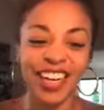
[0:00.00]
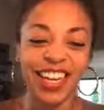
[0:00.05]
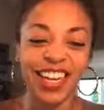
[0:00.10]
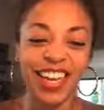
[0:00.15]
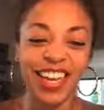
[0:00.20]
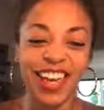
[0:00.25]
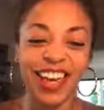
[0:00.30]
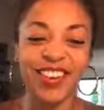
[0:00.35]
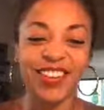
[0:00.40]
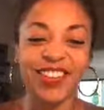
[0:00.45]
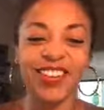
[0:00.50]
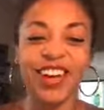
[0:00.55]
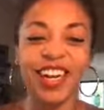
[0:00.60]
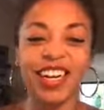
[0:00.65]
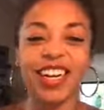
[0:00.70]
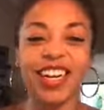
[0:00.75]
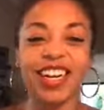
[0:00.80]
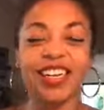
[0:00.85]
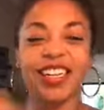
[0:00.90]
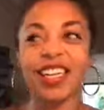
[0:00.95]

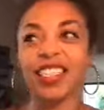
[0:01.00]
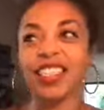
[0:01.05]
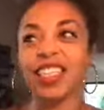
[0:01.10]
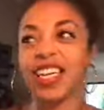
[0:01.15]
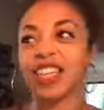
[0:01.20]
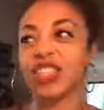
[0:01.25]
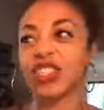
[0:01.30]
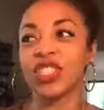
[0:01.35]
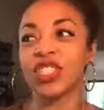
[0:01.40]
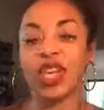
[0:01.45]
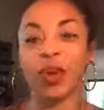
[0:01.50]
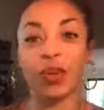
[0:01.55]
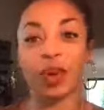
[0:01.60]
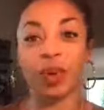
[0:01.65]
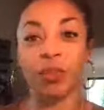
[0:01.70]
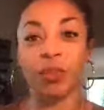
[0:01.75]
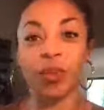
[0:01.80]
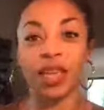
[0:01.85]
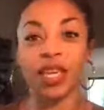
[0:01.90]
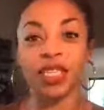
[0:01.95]
what intentions I want
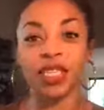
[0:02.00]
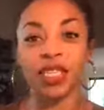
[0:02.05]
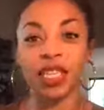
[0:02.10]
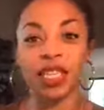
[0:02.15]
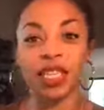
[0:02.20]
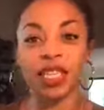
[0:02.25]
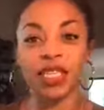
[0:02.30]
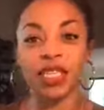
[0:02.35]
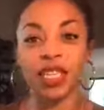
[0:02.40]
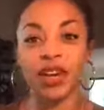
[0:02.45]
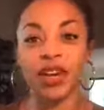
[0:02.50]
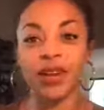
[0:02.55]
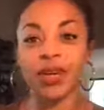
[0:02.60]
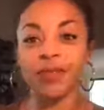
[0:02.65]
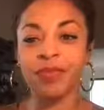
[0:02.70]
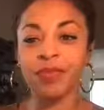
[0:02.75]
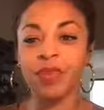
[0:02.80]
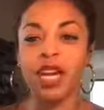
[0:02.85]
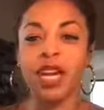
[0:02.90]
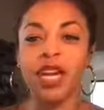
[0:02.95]
to bring into this
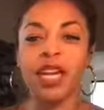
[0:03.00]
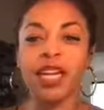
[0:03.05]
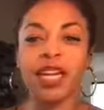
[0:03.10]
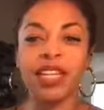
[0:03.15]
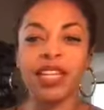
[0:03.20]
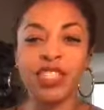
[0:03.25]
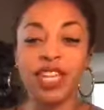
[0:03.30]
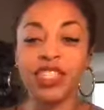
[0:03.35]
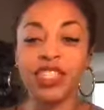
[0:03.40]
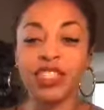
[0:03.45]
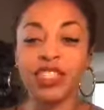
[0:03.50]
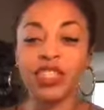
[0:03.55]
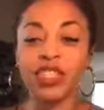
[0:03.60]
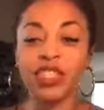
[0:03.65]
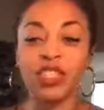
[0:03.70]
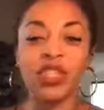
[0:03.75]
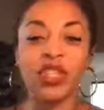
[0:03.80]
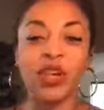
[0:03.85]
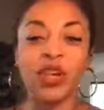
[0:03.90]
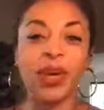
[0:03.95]
year. And intentions
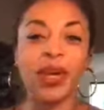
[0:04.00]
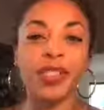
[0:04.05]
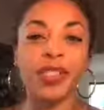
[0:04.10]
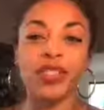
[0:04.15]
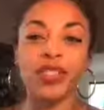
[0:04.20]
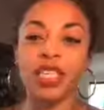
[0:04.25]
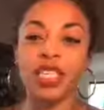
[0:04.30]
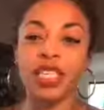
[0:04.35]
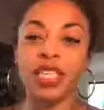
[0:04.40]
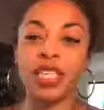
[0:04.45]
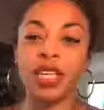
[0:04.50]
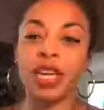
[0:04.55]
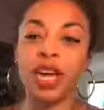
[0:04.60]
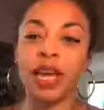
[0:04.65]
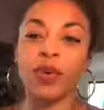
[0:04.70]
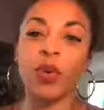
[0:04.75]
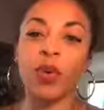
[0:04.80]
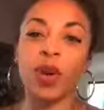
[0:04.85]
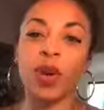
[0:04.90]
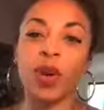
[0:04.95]
are so interesting. I
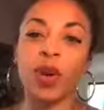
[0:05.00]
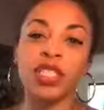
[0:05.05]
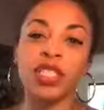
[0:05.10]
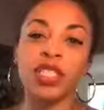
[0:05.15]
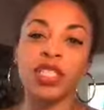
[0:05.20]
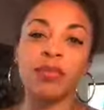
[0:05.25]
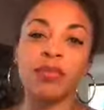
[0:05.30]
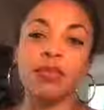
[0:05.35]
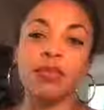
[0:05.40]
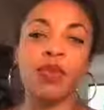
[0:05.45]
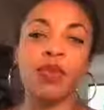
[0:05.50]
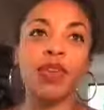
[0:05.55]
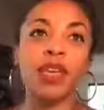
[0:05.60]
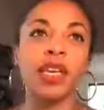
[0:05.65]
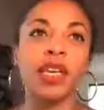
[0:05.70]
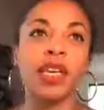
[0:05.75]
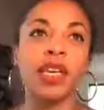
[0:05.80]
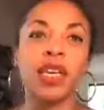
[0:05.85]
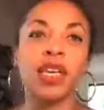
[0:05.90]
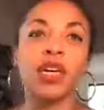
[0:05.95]
watched this
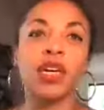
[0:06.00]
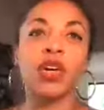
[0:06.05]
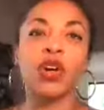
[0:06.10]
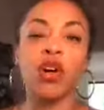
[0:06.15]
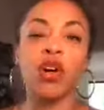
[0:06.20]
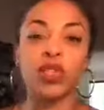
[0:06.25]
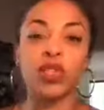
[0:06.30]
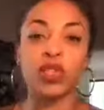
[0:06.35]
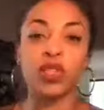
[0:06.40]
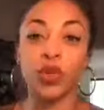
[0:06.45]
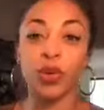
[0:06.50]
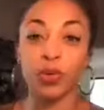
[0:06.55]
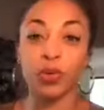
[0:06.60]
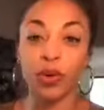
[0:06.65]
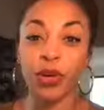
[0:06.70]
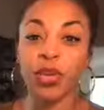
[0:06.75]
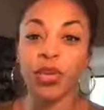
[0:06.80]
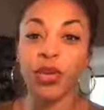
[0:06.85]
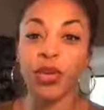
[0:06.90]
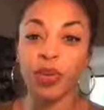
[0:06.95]
movie called
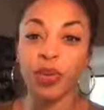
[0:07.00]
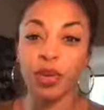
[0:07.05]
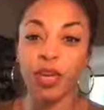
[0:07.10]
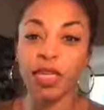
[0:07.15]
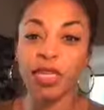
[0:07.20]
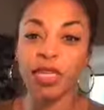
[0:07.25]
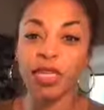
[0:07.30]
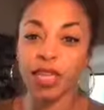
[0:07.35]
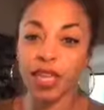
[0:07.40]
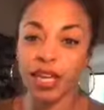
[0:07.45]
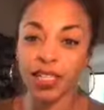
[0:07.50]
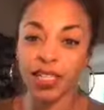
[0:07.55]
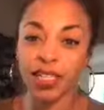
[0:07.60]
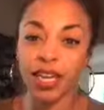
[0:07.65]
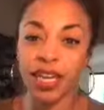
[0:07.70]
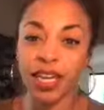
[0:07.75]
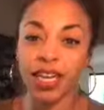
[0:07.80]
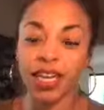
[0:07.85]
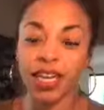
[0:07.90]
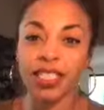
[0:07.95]
Superhuman last
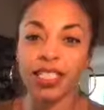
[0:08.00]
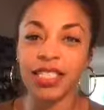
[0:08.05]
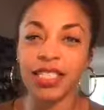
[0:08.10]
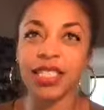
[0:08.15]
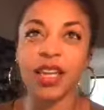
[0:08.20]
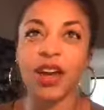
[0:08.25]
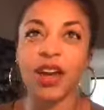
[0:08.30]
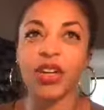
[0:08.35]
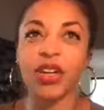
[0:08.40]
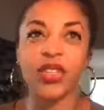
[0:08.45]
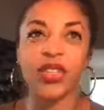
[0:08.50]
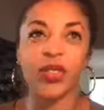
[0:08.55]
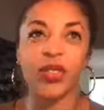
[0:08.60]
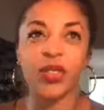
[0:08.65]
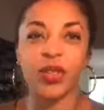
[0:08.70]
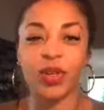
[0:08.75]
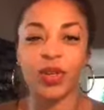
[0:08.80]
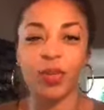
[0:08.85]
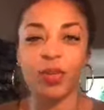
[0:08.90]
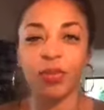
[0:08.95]
night. It's on
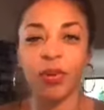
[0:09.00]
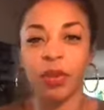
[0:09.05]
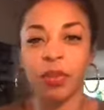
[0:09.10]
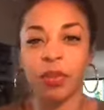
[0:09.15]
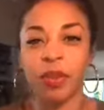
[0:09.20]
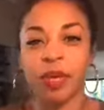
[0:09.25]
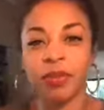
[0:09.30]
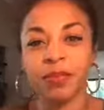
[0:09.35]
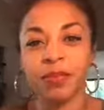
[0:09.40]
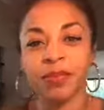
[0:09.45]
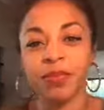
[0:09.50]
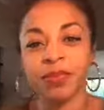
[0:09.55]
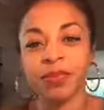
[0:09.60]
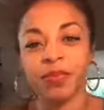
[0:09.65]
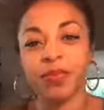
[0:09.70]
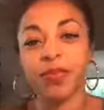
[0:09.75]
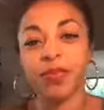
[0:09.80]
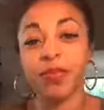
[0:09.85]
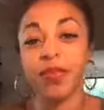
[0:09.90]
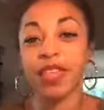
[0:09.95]
YouTube Premium.
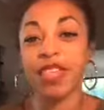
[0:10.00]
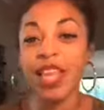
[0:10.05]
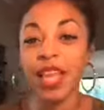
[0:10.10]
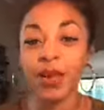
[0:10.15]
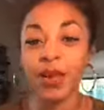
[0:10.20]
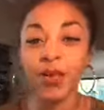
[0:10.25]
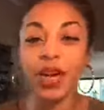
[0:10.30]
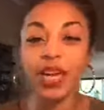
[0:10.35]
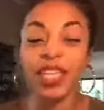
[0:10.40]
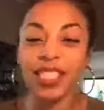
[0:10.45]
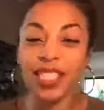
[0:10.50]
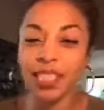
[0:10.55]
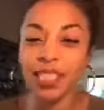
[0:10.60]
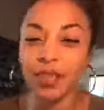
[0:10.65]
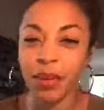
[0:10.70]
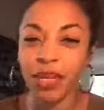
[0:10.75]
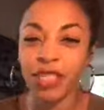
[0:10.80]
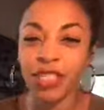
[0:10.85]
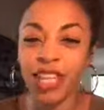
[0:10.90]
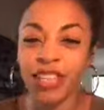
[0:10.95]
And what it says
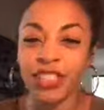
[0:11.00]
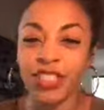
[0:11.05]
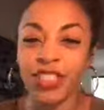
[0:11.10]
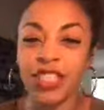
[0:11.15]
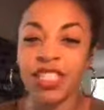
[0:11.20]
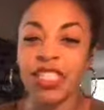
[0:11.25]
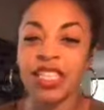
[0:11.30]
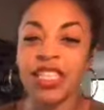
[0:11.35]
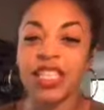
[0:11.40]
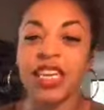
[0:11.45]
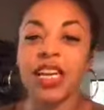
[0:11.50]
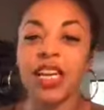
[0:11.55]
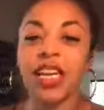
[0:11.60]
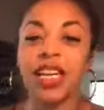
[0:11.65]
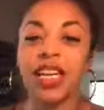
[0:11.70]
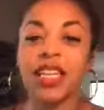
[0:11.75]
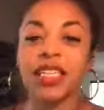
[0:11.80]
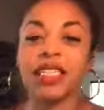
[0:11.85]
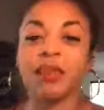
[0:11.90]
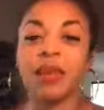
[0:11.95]
about intentions
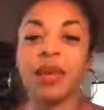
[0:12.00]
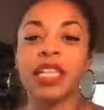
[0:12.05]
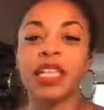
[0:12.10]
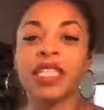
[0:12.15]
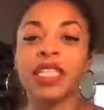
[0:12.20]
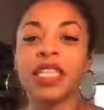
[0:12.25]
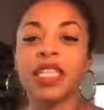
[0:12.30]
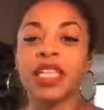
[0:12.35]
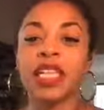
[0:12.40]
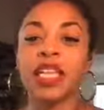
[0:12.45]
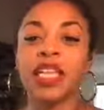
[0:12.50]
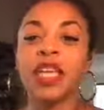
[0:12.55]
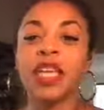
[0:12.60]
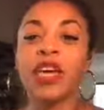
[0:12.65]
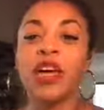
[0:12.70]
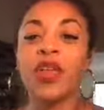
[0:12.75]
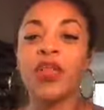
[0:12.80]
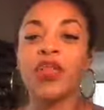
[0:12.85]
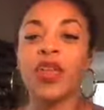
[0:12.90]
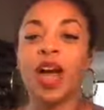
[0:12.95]
is basically
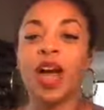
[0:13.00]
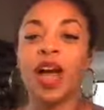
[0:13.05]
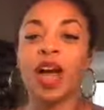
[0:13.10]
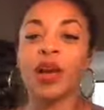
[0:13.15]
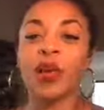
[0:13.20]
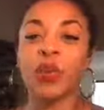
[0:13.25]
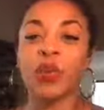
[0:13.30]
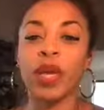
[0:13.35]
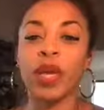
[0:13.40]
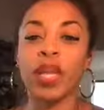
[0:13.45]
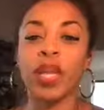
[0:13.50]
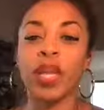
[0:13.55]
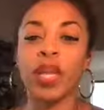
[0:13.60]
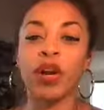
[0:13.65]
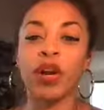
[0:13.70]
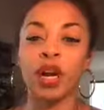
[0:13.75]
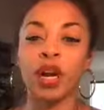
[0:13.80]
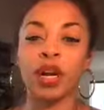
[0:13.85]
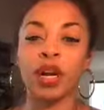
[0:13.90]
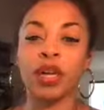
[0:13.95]
that we
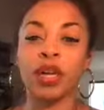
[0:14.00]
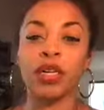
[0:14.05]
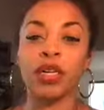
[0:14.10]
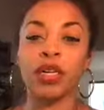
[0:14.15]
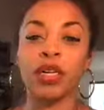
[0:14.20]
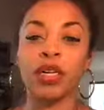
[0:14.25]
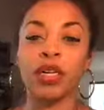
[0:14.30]
are